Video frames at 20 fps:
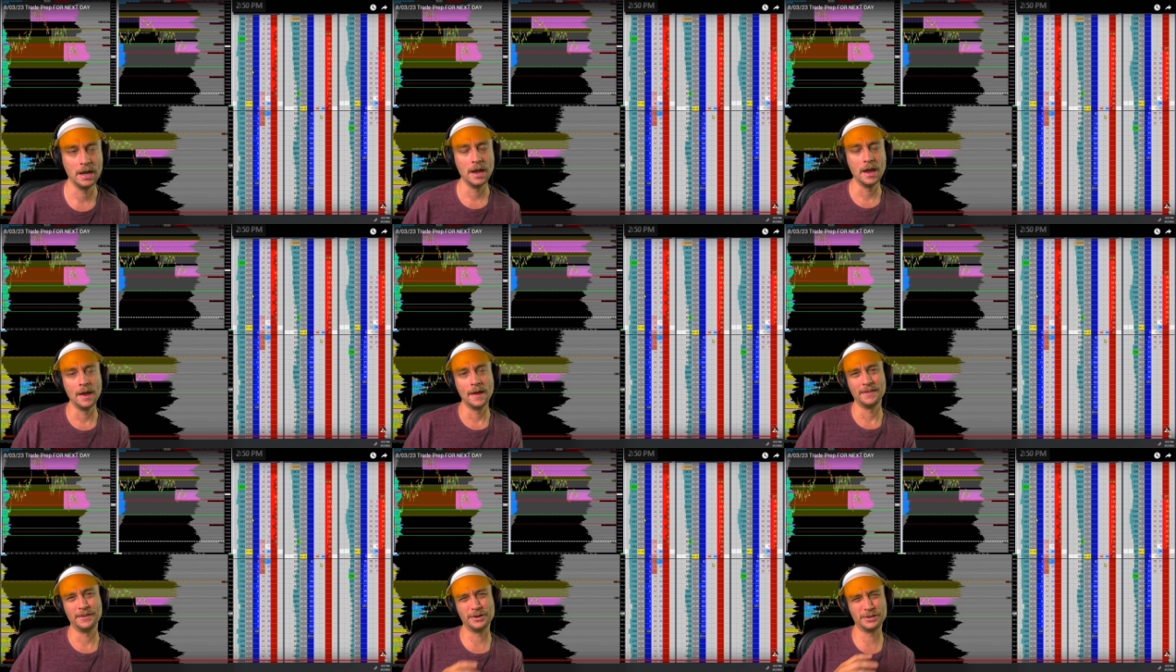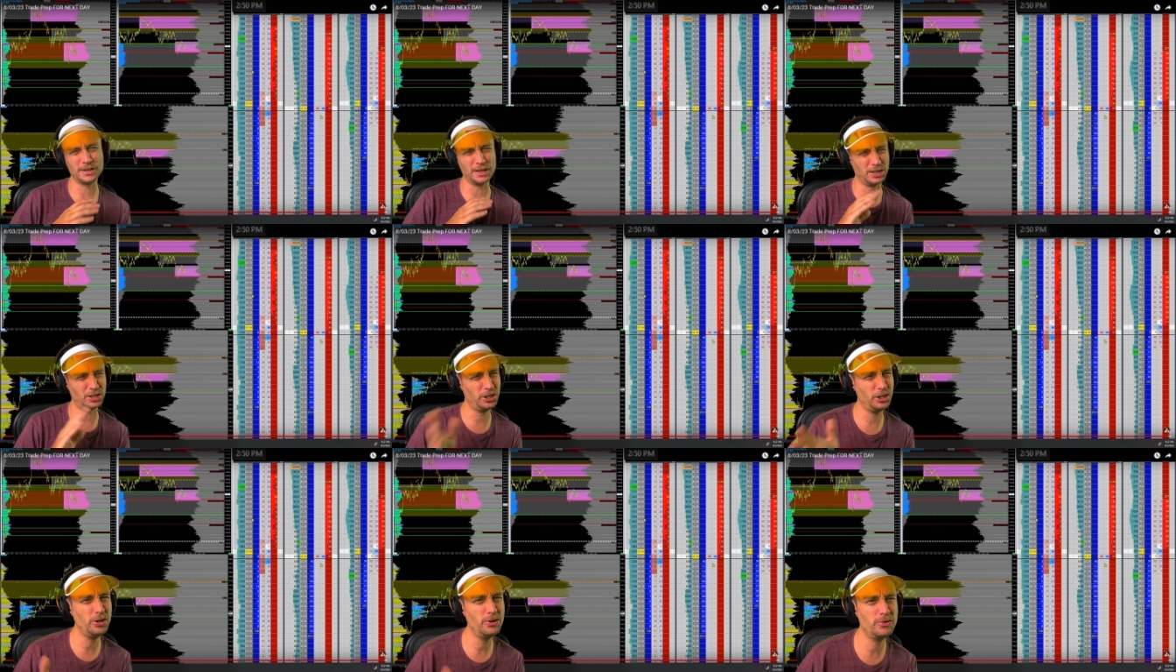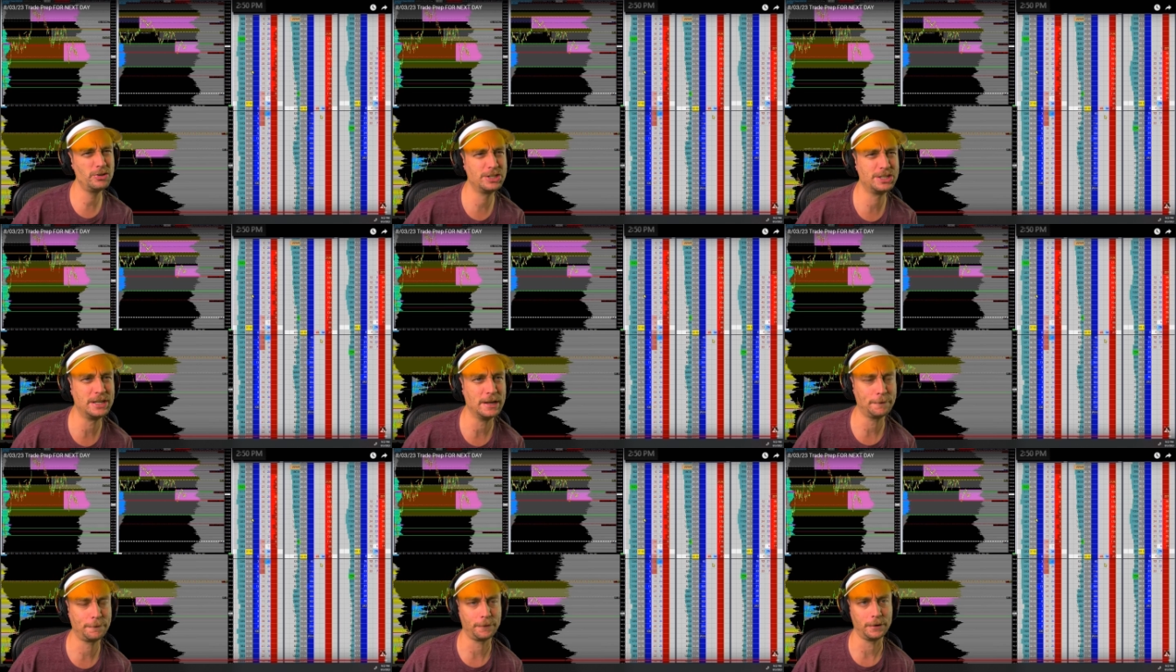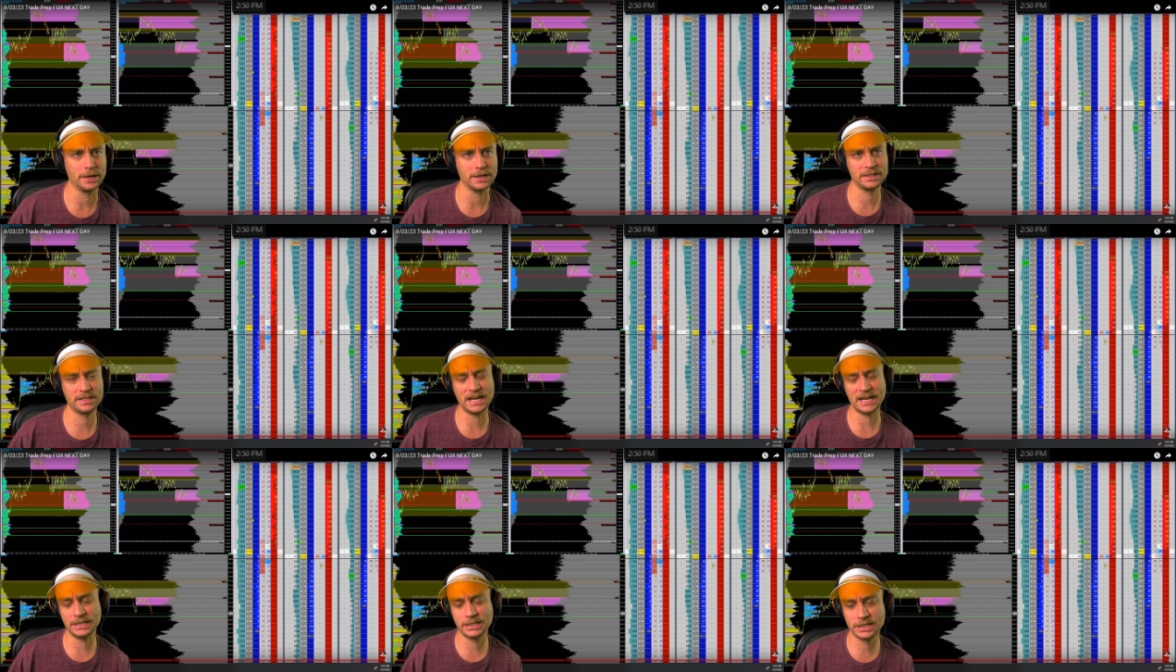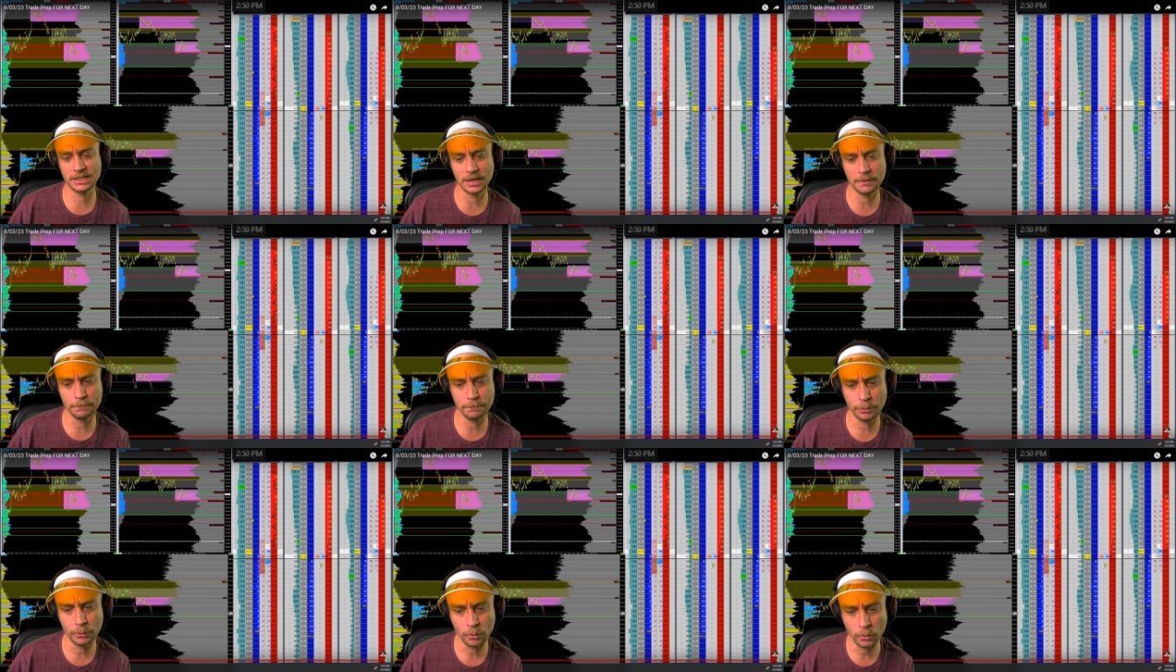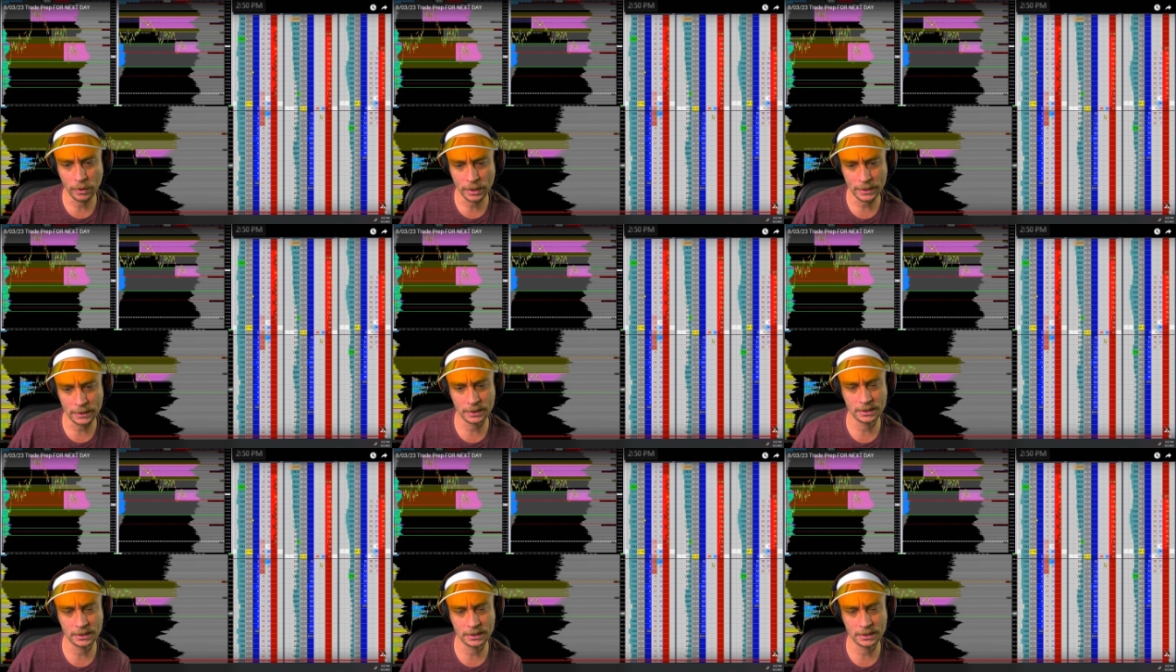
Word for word: There's a huge difference. At some point,